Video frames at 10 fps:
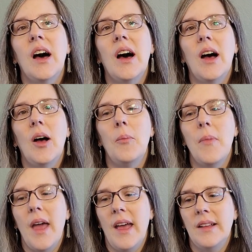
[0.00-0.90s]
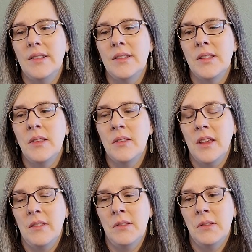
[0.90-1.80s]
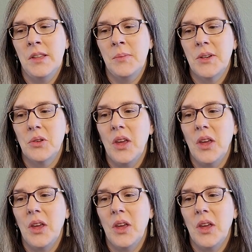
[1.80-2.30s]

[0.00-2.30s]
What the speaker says: And the special